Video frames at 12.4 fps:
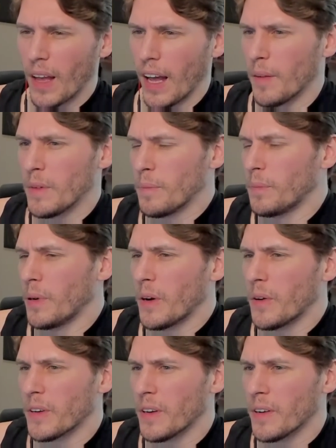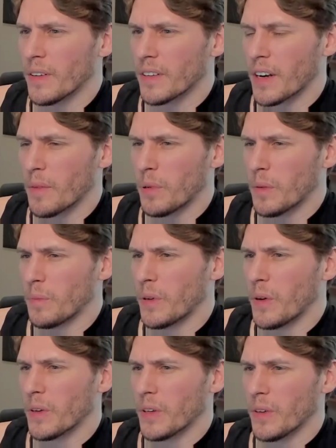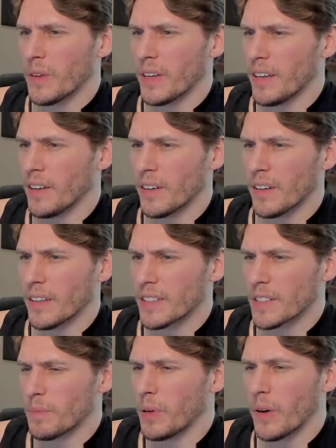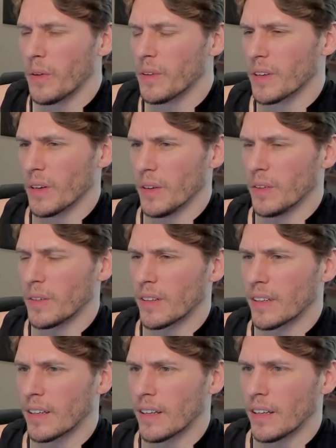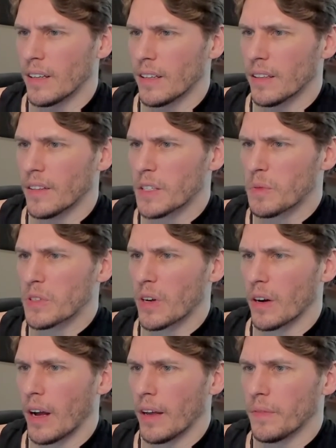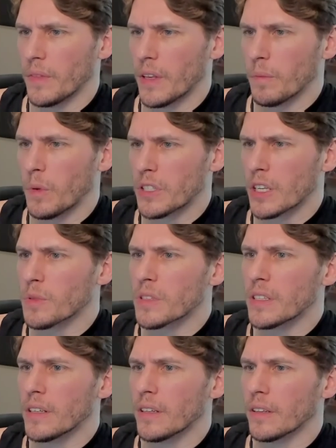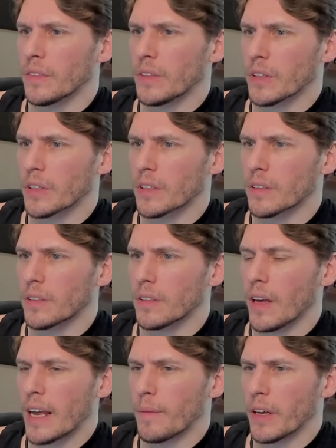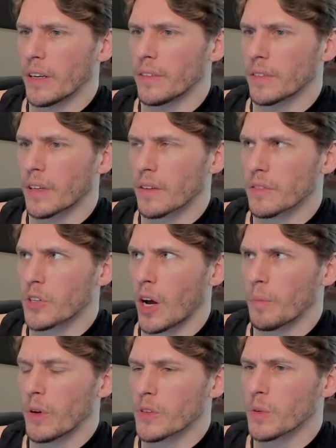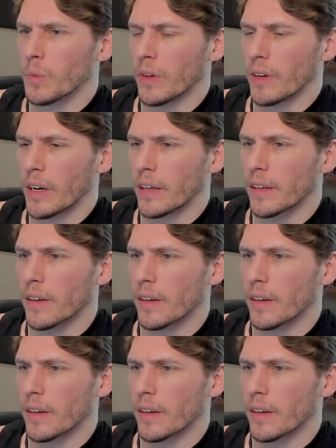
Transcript: I mean, Pinocchio. Could I put Pinocchio here? It's just Pinocchio. This was our. I. Th but this was the the animated kind of stop motion one, right?